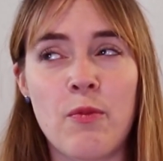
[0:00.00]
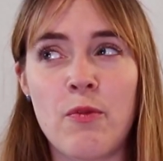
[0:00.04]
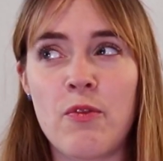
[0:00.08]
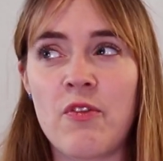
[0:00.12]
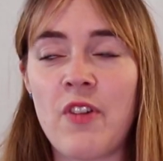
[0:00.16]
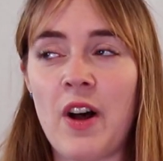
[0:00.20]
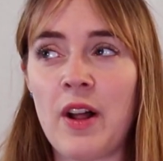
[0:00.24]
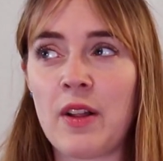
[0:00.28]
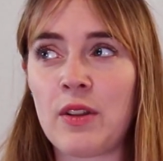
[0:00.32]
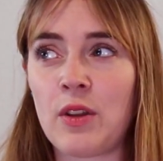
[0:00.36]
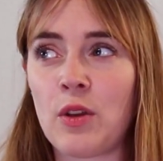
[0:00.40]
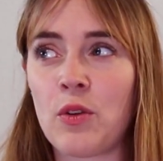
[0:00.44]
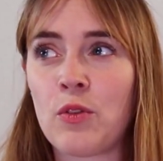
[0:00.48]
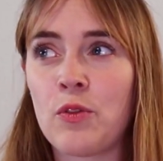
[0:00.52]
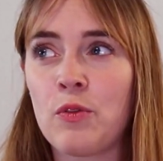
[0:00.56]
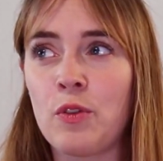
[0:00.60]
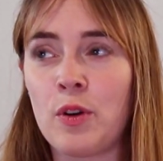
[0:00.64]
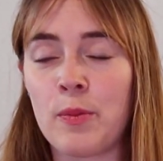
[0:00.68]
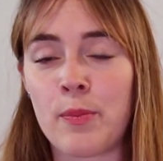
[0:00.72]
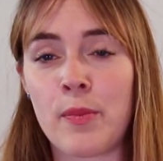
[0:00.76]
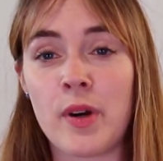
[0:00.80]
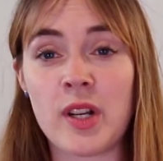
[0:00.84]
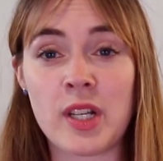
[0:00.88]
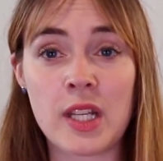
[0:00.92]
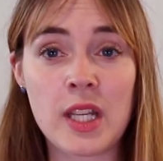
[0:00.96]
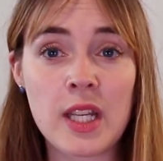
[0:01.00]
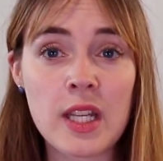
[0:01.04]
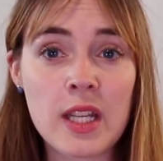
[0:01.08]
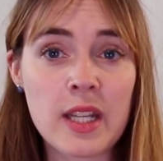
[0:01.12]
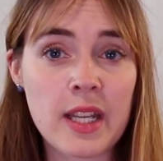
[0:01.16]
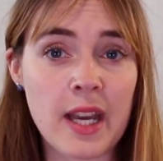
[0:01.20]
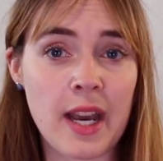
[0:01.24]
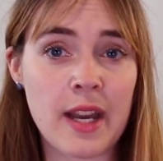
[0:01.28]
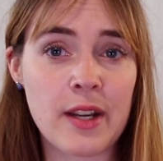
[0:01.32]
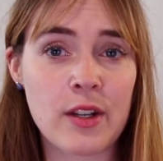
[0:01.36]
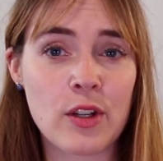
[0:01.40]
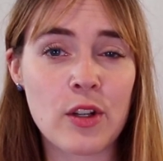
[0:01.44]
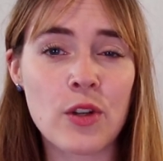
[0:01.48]
value for money,
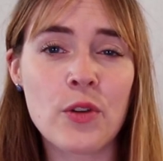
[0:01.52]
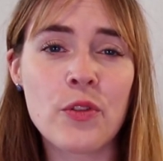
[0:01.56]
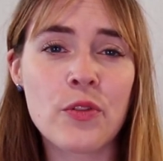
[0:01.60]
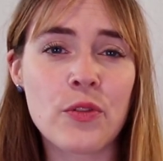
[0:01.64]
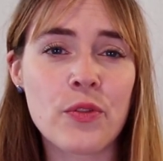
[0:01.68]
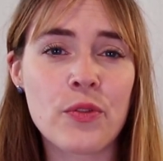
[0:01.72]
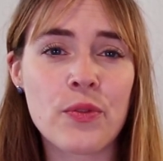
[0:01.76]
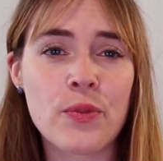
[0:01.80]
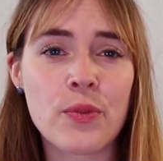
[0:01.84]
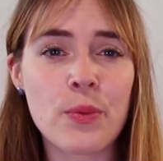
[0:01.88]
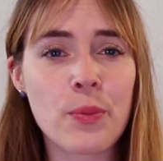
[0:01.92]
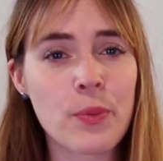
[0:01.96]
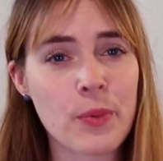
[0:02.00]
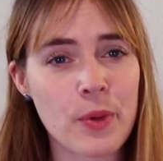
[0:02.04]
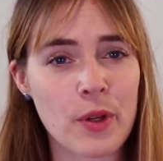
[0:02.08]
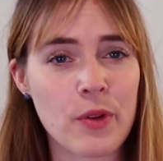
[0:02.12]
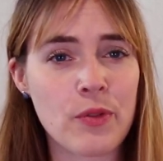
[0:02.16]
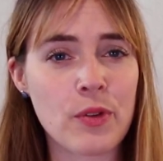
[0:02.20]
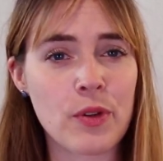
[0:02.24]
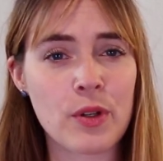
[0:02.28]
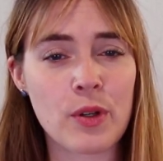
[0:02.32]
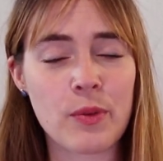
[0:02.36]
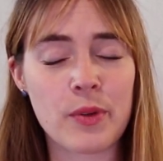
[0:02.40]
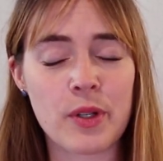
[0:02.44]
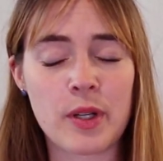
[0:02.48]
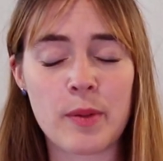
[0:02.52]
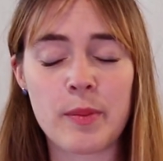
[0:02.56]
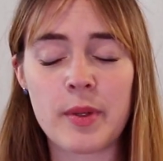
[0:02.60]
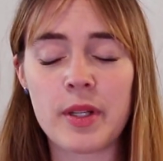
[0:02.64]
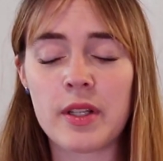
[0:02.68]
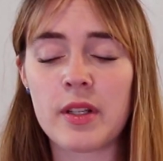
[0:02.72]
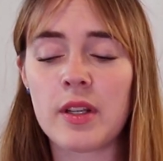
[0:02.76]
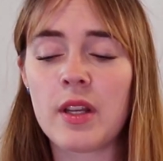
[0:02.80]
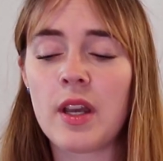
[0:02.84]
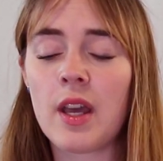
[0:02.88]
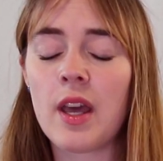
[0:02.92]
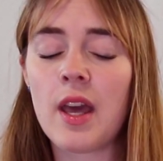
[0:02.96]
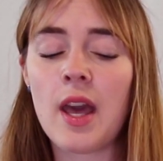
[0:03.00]
kind of, if you know what I mean.